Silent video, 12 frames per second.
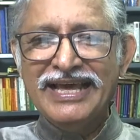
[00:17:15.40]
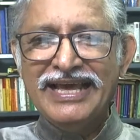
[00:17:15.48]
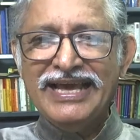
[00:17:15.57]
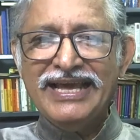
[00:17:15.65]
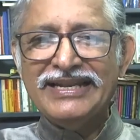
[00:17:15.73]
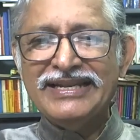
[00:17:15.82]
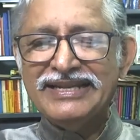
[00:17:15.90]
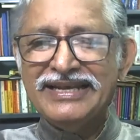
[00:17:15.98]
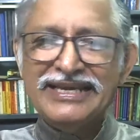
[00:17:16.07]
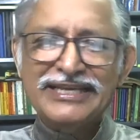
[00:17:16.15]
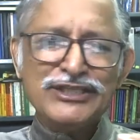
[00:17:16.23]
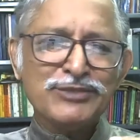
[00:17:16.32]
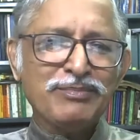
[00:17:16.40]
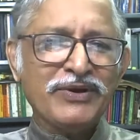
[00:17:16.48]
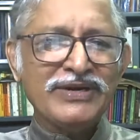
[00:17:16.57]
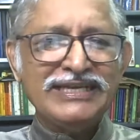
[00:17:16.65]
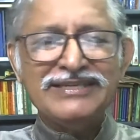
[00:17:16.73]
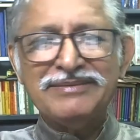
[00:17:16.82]
and uh, its
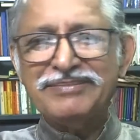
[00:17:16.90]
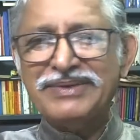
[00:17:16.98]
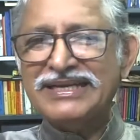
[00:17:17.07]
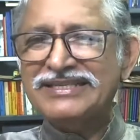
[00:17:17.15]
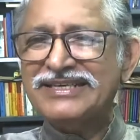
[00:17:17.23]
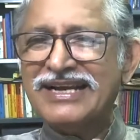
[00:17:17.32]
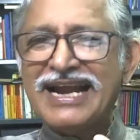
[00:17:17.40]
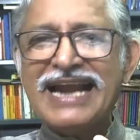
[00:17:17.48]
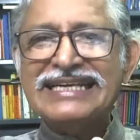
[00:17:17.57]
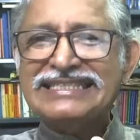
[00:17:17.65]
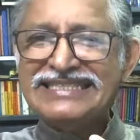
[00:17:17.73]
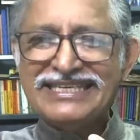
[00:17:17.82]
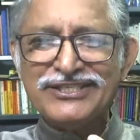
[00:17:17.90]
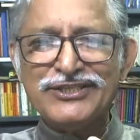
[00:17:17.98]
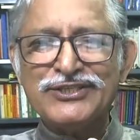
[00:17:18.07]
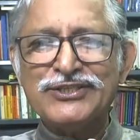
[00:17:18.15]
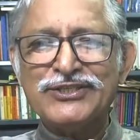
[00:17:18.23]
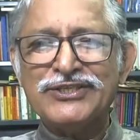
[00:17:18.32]
body temperature
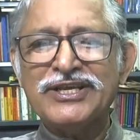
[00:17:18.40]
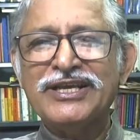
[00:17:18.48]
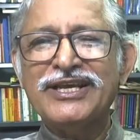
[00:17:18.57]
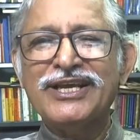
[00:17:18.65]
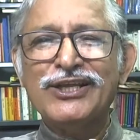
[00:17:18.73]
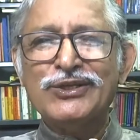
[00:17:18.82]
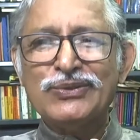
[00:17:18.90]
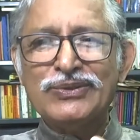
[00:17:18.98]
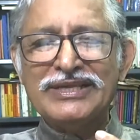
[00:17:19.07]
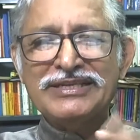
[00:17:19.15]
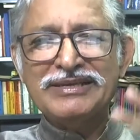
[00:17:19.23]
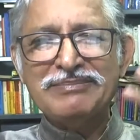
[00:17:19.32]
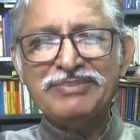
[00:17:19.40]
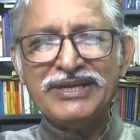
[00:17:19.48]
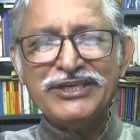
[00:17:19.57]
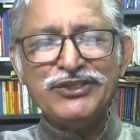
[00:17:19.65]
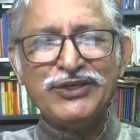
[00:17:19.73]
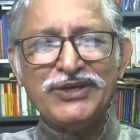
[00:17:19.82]
adjusts to the
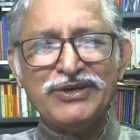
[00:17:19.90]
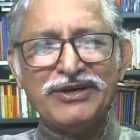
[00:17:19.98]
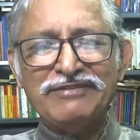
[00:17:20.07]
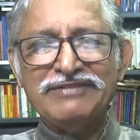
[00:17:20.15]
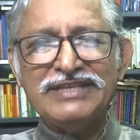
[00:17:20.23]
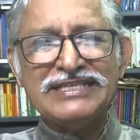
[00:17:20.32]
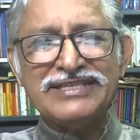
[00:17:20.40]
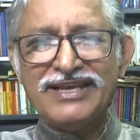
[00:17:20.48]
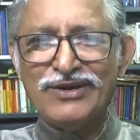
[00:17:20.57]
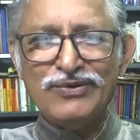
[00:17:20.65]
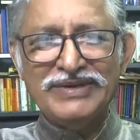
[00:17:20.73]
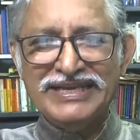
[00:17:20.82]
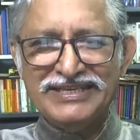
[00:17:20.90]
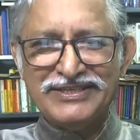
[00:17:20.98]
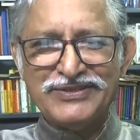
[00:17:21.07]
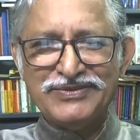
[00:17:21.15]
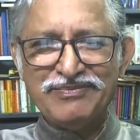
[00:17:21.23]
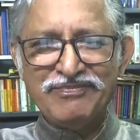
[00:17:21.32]
temperature of the
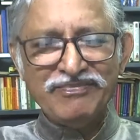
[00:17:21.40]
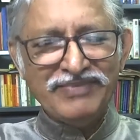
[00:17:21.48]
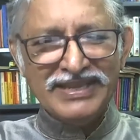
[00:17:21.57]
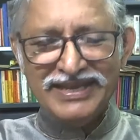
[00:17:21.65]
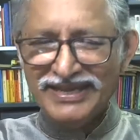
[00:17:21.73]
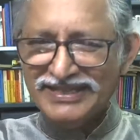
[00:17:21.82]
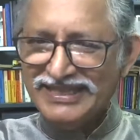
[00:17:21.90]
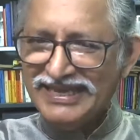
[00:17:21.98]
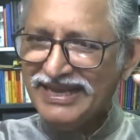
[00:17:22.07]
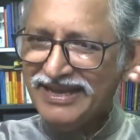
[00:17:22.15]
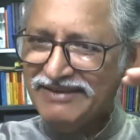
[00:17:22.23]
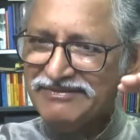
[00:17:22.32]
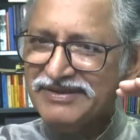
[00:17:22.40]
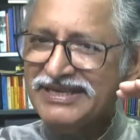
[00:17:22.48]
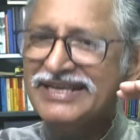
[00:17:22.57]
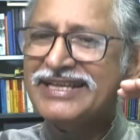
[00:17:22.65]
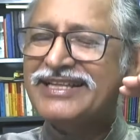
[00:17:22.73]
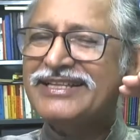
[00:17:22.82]
surroundings. And they have
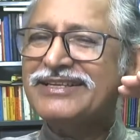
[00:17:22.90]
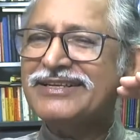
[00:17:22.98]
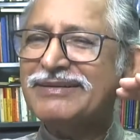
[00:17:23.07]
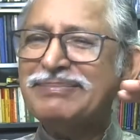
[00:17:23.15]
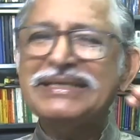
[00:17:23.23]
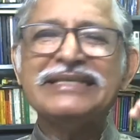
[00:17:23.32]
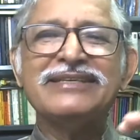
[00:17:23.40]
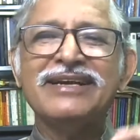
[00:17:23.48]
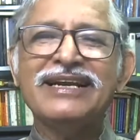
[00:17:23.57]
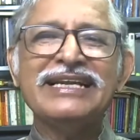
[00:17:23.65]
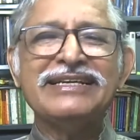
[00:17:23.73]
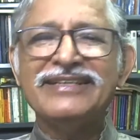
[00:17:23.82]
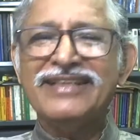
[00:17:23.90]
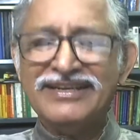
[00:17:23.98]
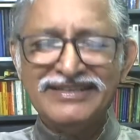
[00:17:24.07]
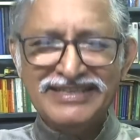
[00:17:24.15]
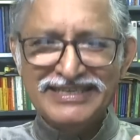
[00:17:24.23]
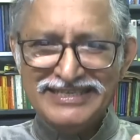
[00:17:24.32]
repeatedly
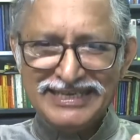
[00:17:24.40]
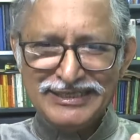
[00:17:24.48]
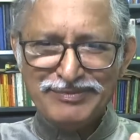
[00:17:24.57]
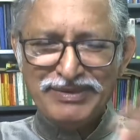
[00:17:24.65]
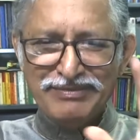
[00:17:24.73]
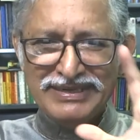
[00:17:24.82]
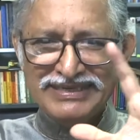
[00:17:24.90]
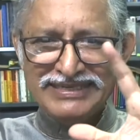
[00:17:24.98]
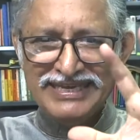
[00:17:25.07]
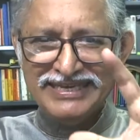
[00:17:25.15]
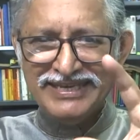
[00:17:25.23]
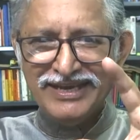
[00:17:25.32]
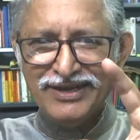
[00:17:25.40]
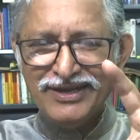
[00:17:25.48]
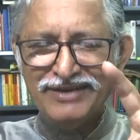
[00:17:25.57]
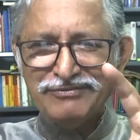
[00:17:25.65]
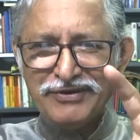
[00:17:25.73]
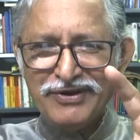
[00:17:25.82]
done this experiment. Take a
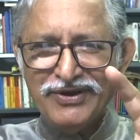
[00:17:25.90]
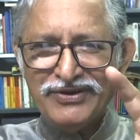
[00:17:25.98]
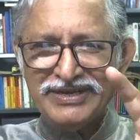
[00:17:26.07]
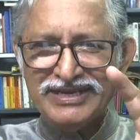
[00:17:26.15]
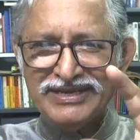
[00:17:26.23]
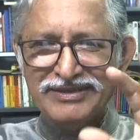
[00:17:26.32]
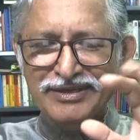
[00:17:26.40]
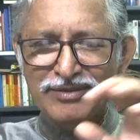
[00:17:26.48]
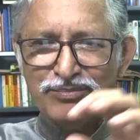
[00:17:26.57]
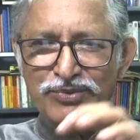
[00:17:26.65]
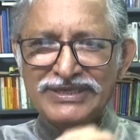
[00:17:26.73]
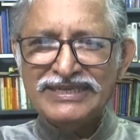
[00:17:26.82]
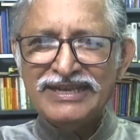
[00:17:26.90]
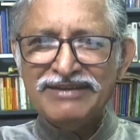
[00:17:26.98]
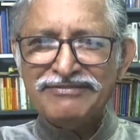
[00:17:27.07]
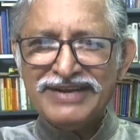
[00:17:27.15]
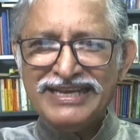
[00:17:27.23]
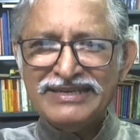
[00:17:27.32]
frog, put in
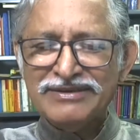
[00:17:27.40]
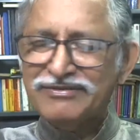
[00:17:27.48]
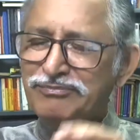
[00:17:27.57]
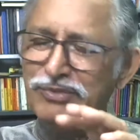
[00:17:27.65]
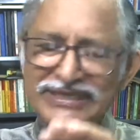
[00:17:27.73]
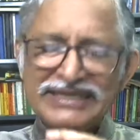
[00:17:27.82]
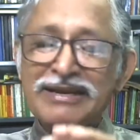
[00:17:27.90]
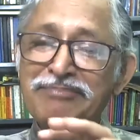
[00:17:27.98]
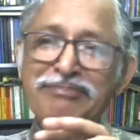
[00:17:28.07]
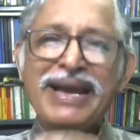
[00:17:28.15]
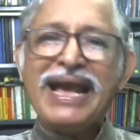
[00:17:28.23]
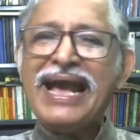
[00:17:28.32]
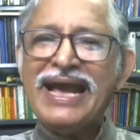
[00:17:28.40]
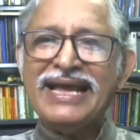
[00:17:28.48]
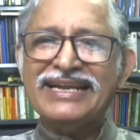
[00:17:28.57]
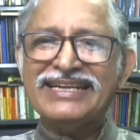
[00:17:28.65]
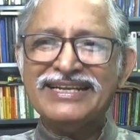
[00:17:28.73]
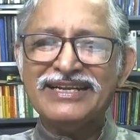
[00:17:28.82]
a frying, put in a
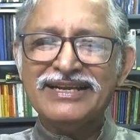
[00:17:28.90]
pan